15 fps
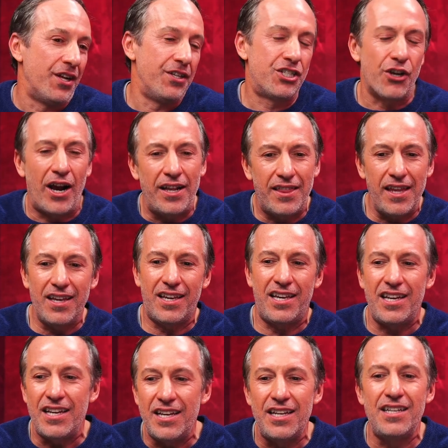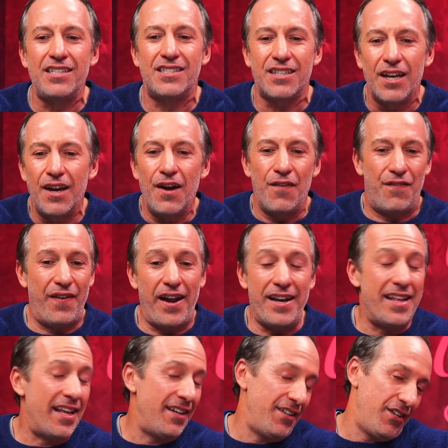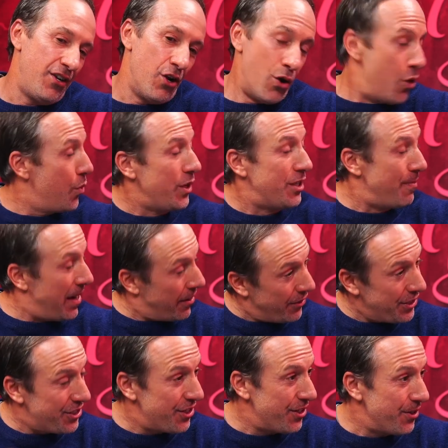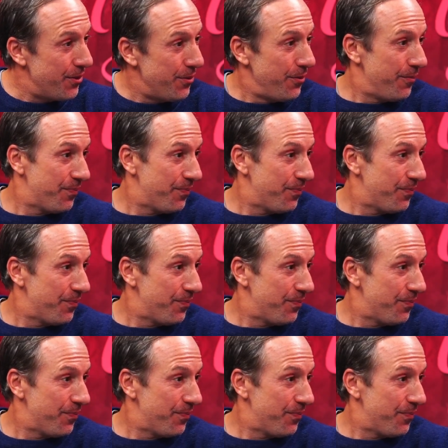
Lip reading: So I think and then who he's married to.